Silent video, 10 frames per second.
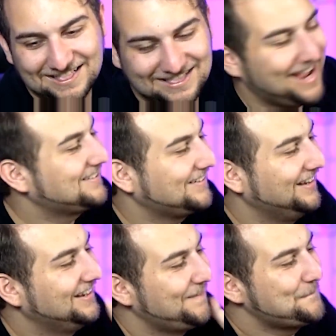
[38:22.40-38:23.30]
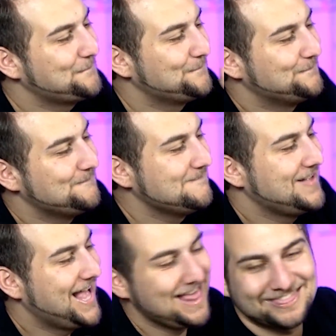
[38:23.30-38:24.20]
That's a...
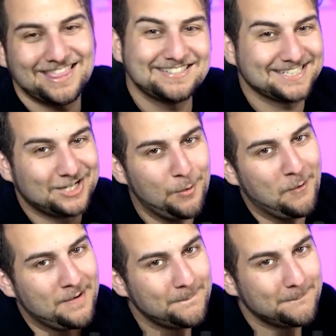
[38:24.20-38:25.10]
That's a good one.